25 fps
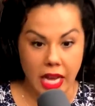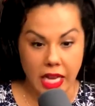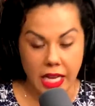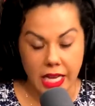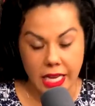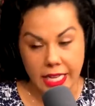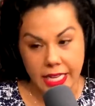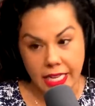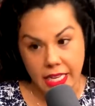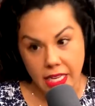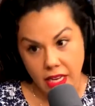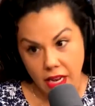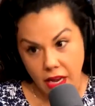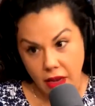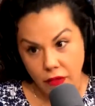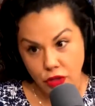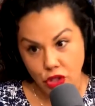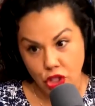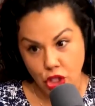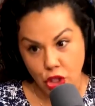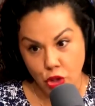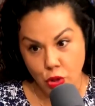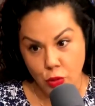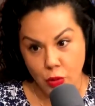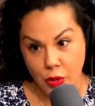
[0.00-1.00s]
He didn't have
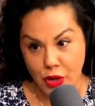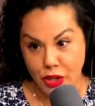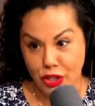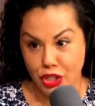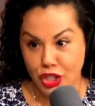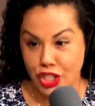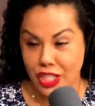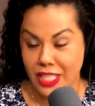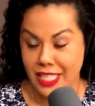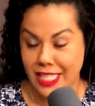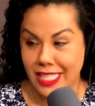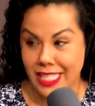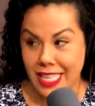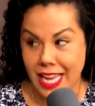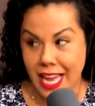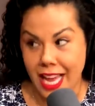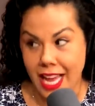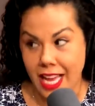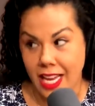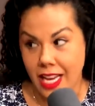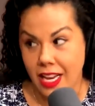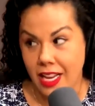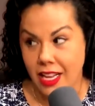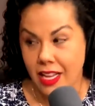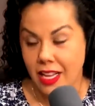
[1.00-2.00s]
children with her. She
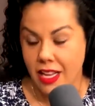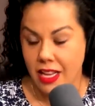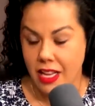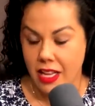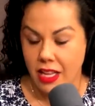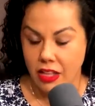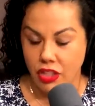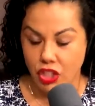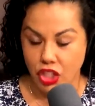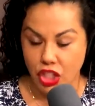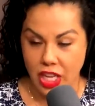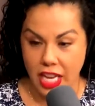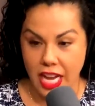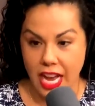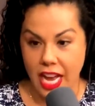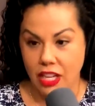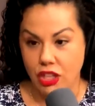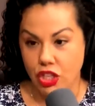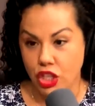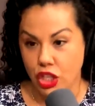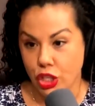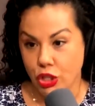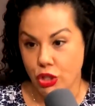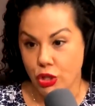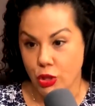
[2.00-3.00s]
said she had
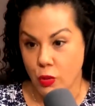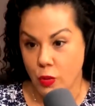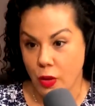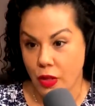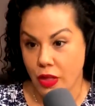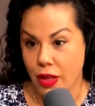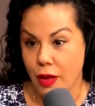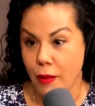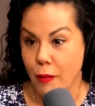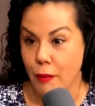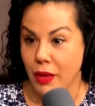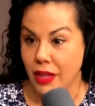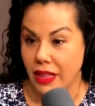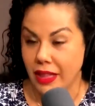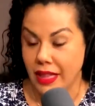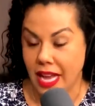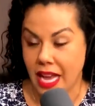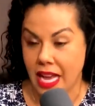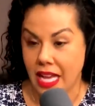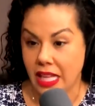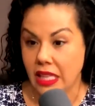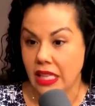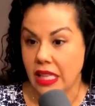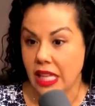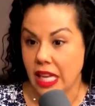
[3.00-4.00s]
children with him, but
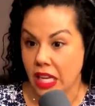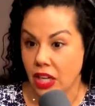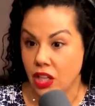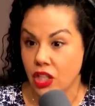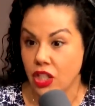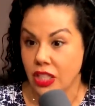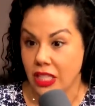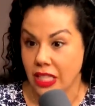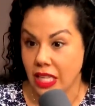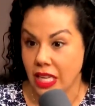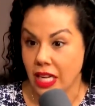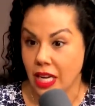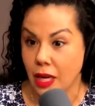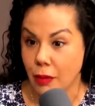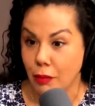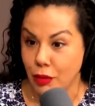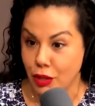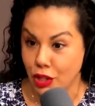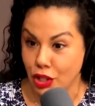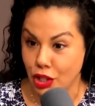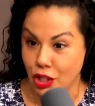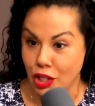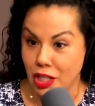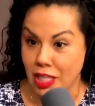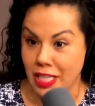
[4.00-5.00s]
they later did a
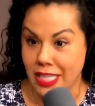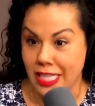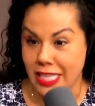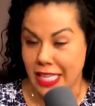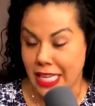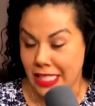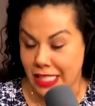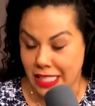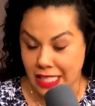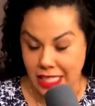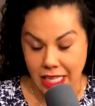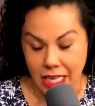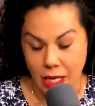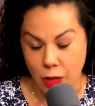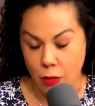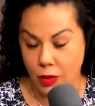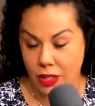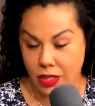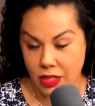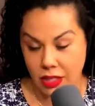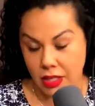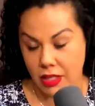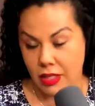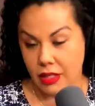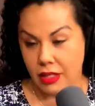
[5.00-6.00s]
paternity test and he
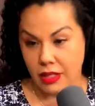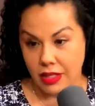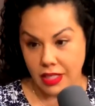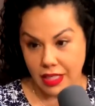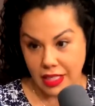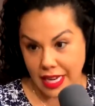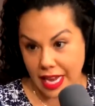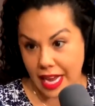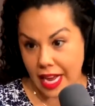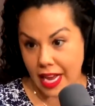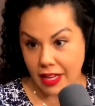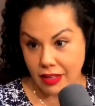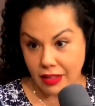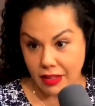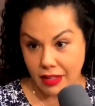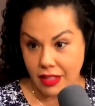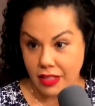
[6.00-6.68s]
wasn't the dad.